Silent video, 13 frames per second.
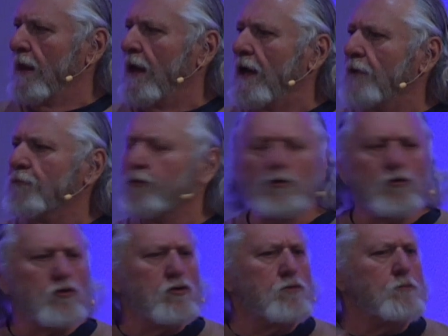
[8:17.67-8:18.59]
if the
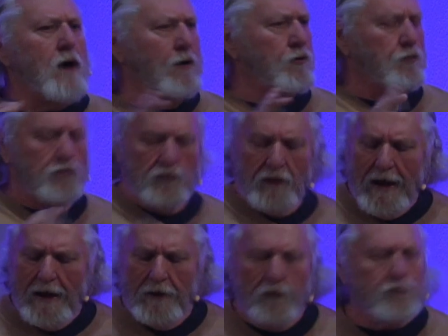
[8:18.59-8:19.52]
groom
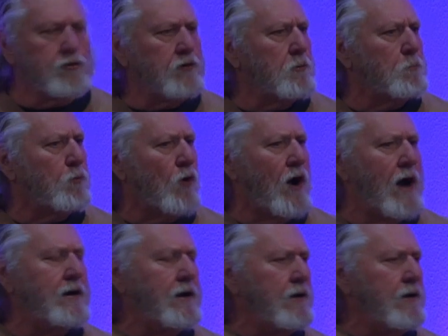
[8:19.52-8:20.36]
understands that the bride